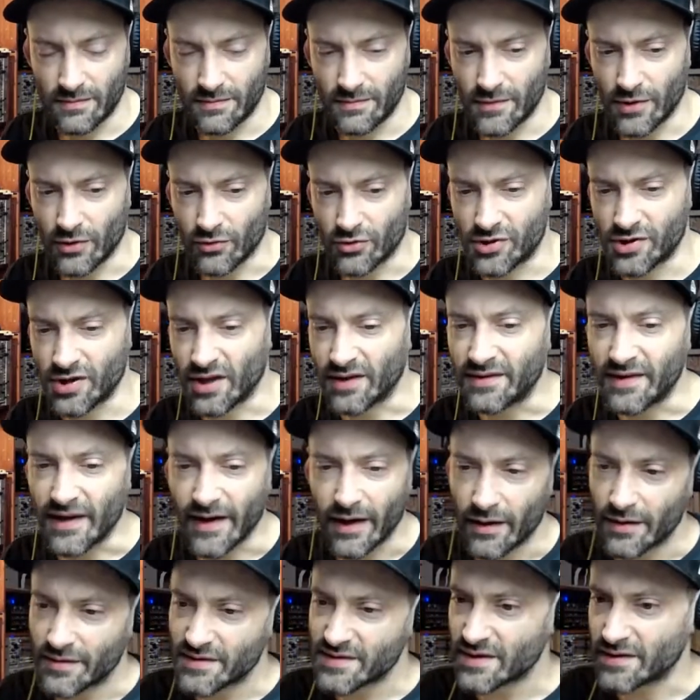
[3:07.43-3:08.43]
no
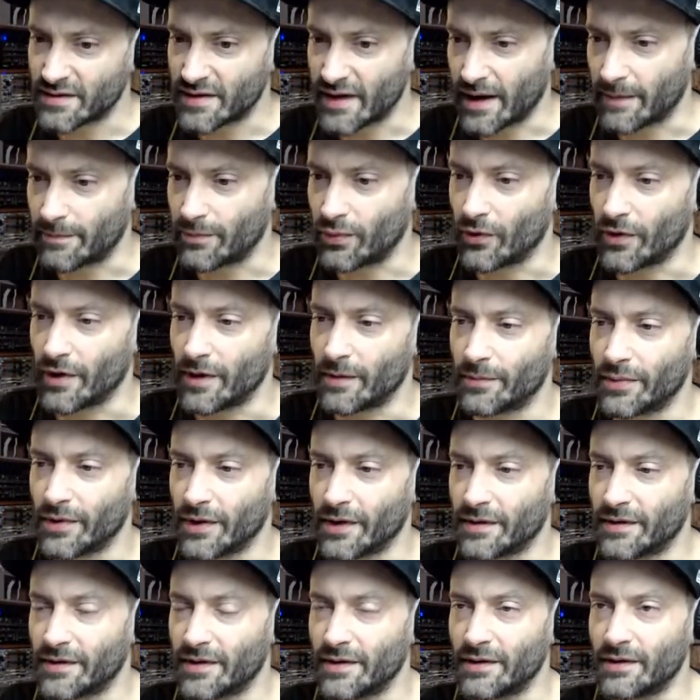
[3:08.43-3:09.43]
shutdowns at that point,
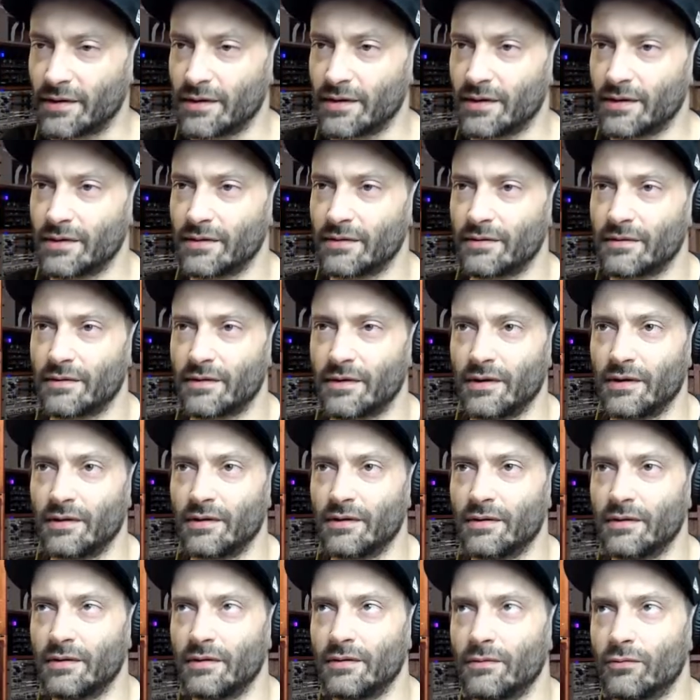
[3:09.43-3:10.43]
but the
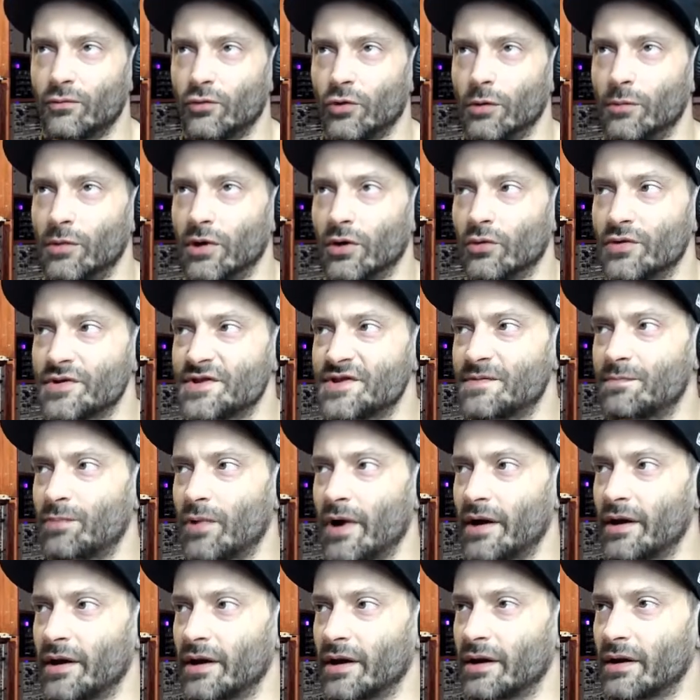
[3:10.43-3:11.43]
the rumor was
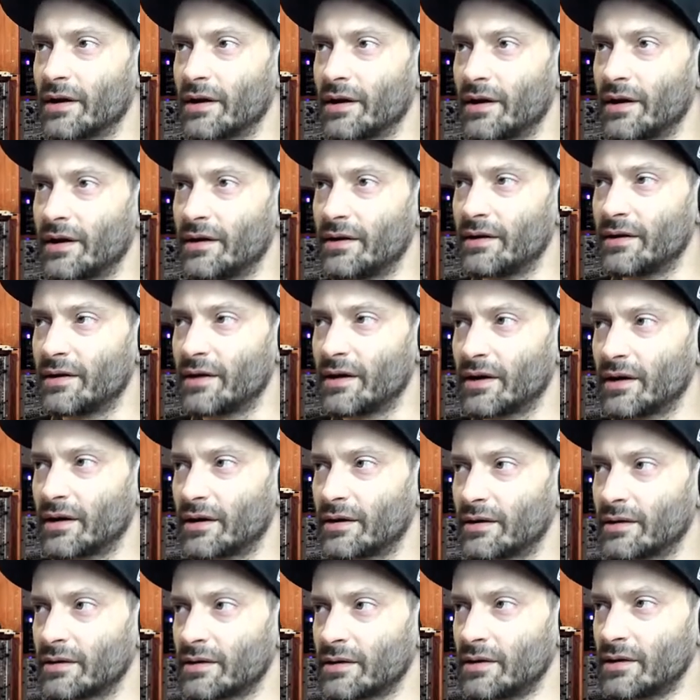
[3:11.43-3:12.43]
spreading, and
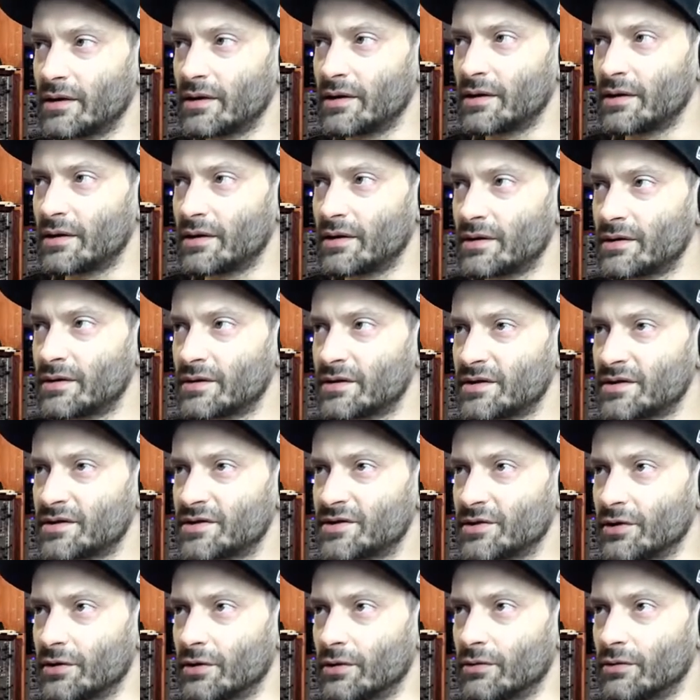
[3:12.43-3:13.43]
uh,
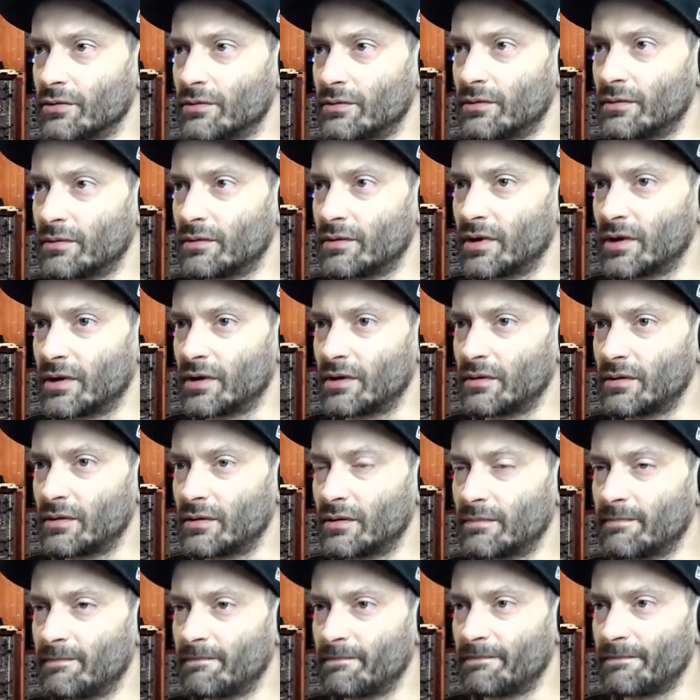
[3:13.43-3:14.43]
so.
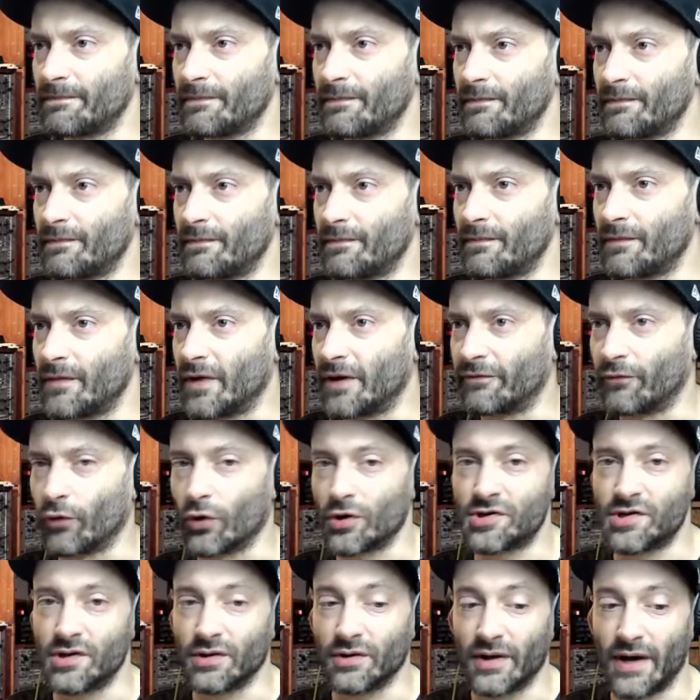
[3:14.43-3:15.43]

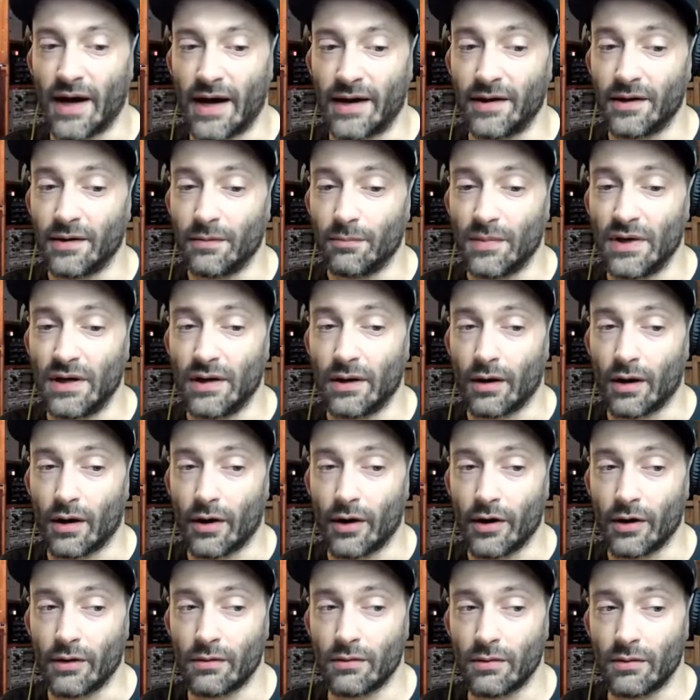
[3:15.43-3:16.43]
Unfortunately, I didn't meet
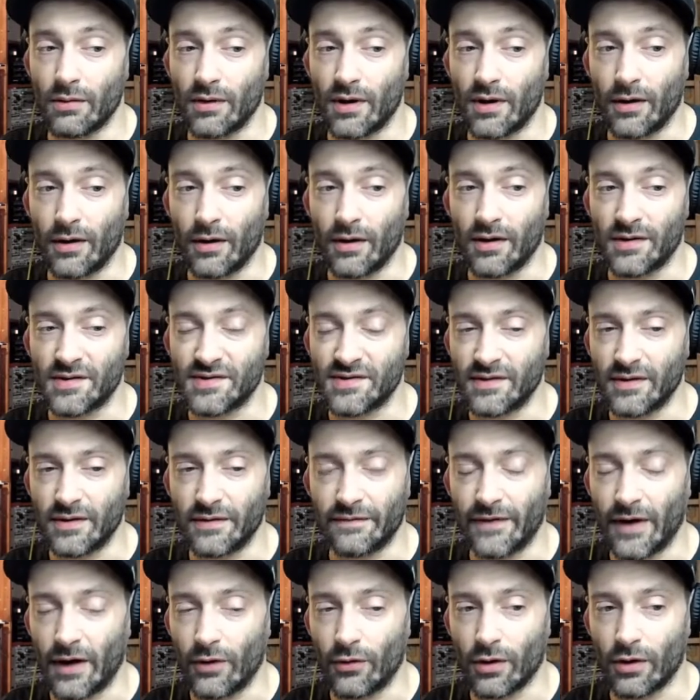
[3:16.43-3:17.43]
Aaron, as
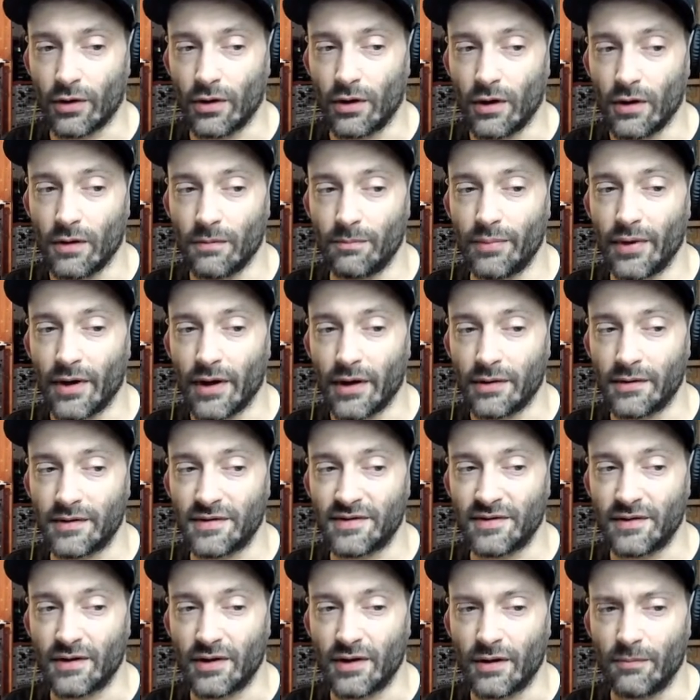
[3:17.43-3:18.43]
if I recall, but
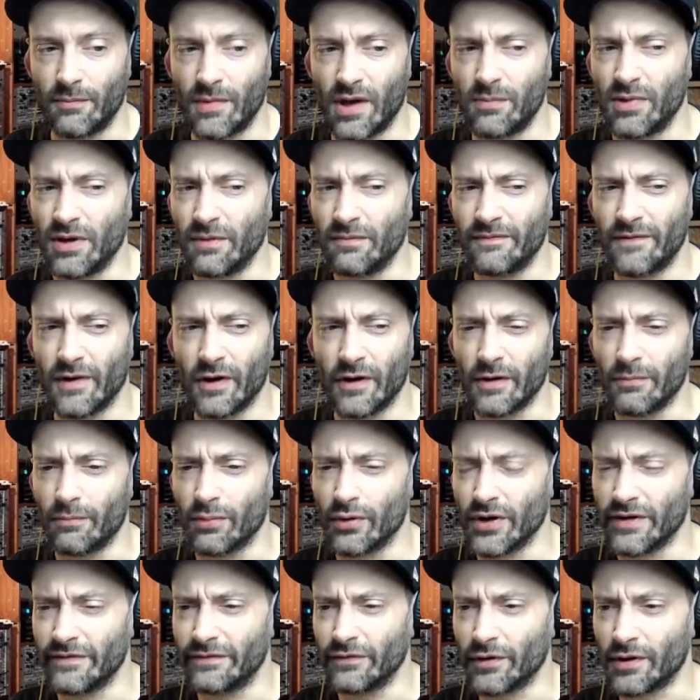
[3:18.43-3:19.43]
uh, maybe very
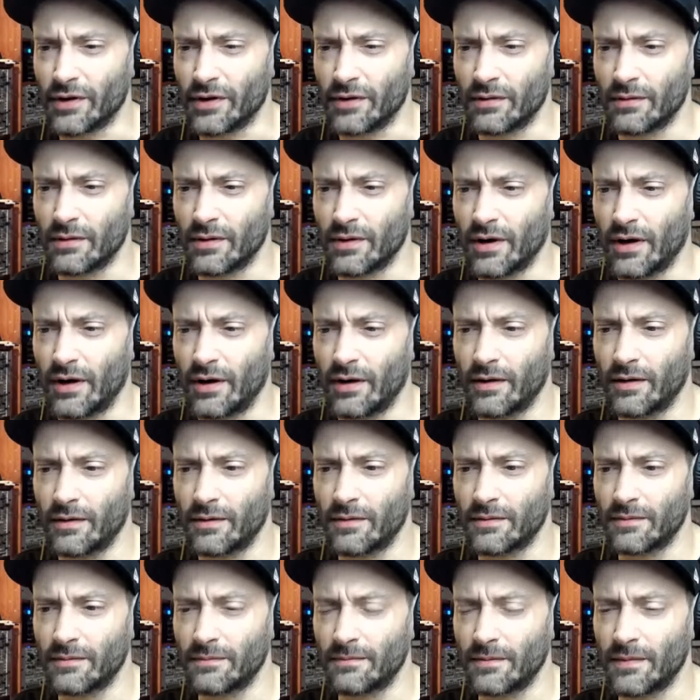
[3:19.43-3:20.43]
briefly. Uh,
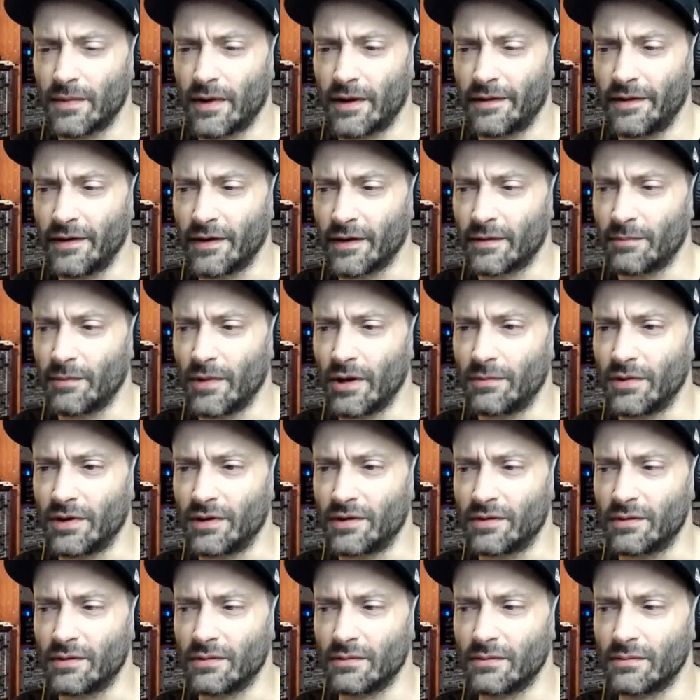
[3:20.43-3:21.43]
I think
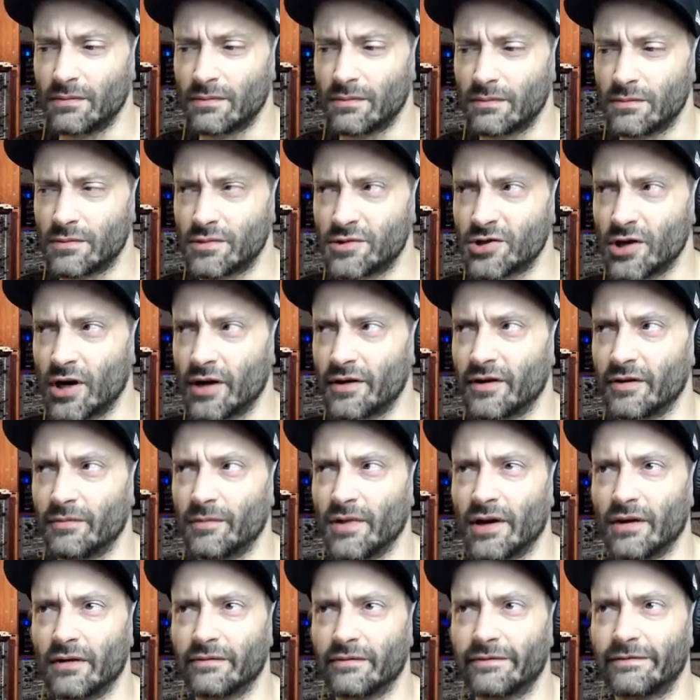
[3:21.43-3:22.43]
maybe Shonda
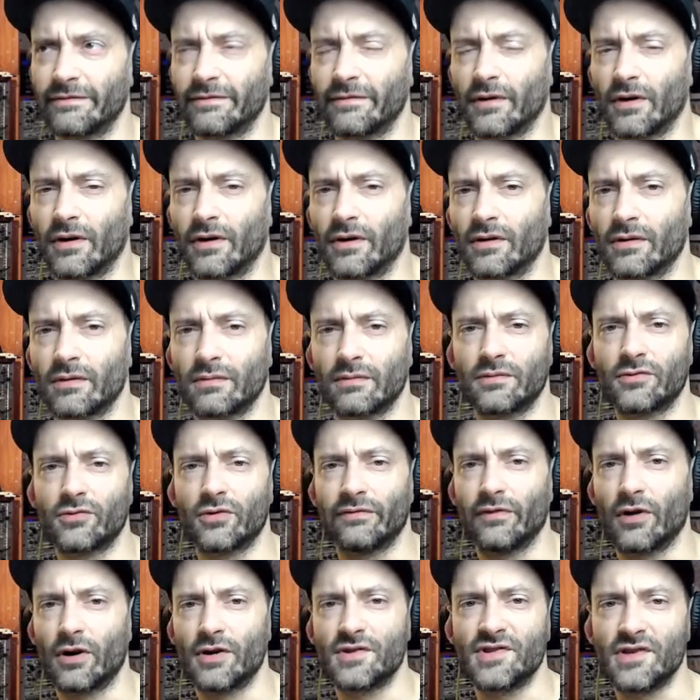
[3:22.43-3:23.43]
might have, uh,
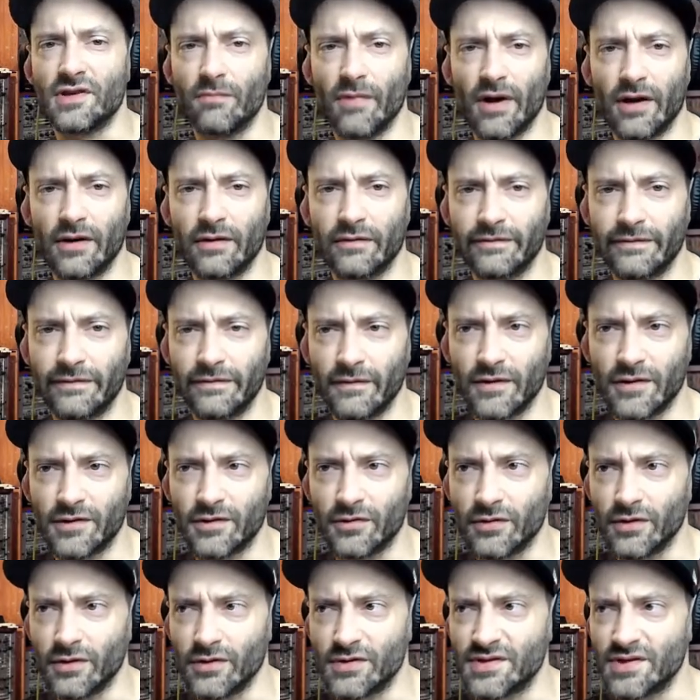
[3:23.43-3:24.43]
Travarsi might have
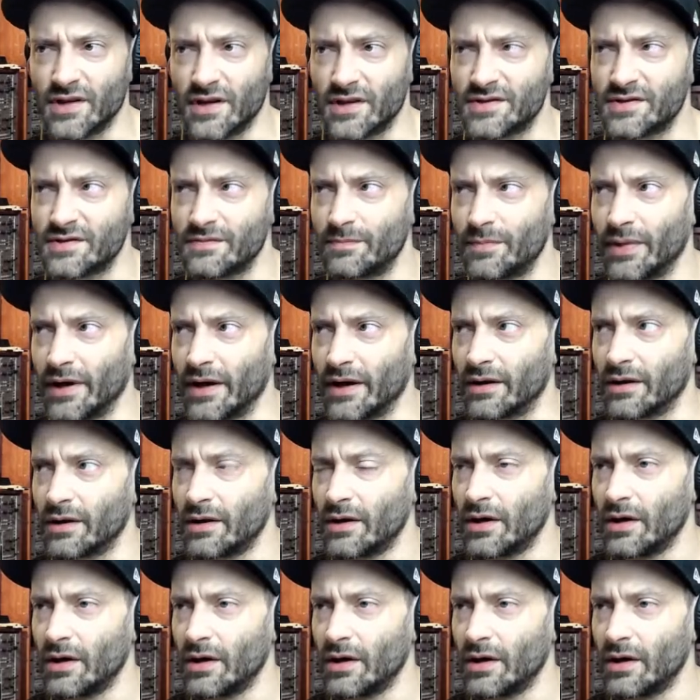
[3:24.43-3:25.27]
introduced us. But